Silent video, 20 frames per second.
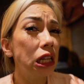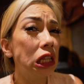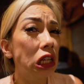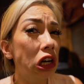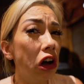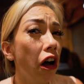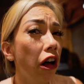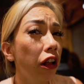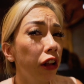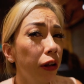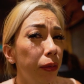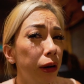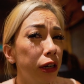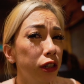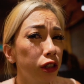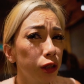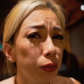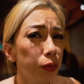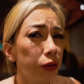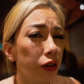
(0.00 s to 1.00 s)
The
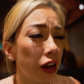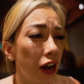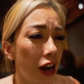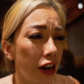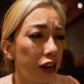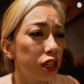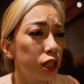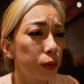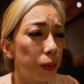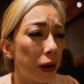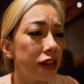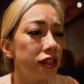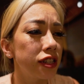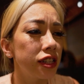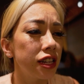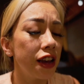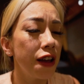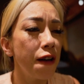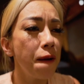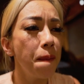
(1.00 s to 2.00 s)
jalapenos are kind of
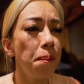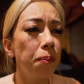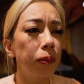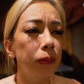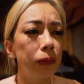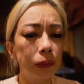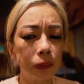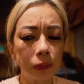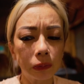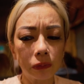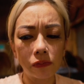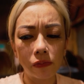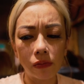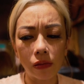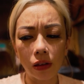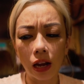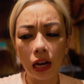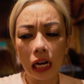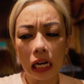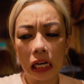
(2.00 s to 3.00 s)
spicy.
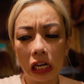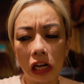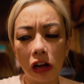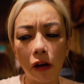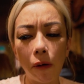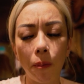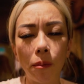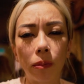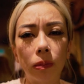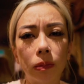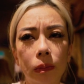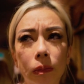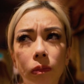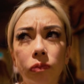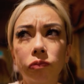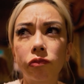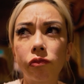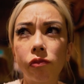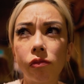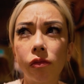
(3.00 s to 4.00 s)
Um,
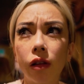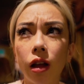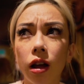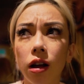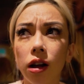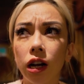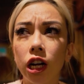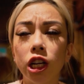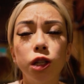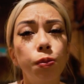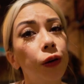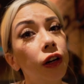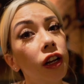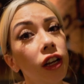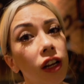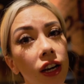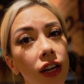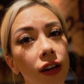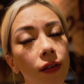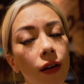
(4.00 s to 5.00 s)
it's pretty
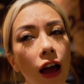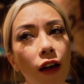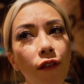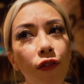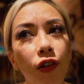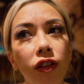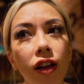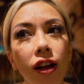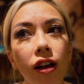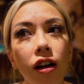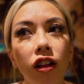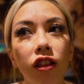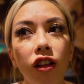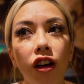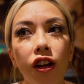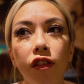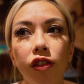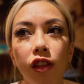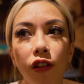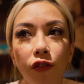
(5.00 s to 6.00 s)
good. I feel like a
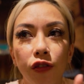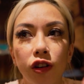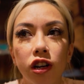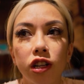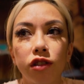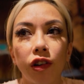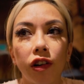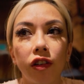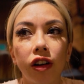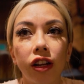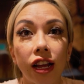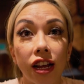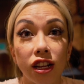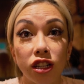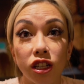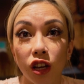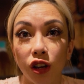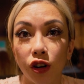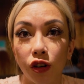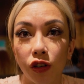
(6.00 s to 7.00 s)
lot of the food is very like
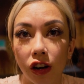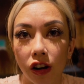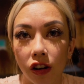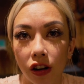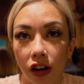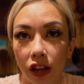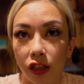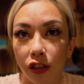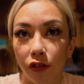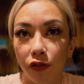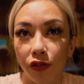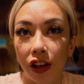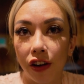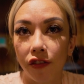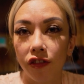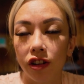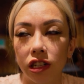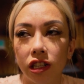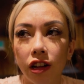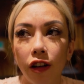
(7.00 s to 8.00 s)
subtle here in the
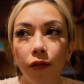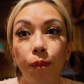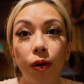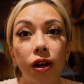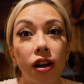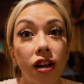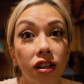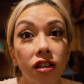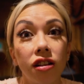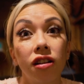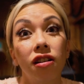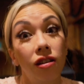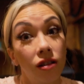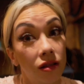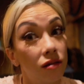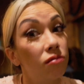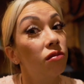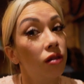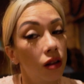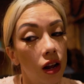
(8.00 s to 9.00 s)
flavor and stuff, but it,
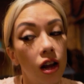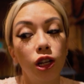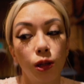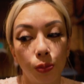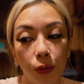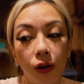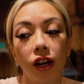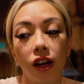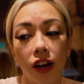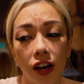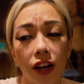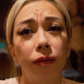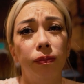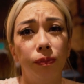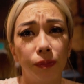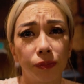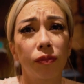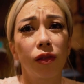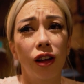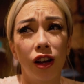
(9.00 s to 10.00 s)
it's pretty good.
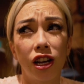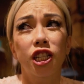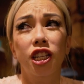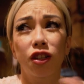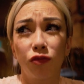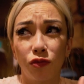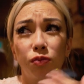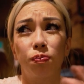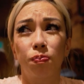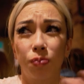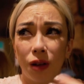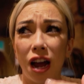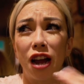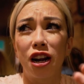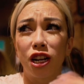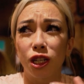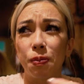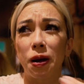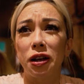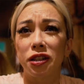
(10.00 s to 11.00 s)
It's
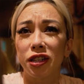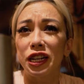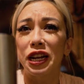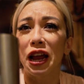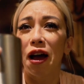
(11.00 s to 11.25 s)
kind of spicy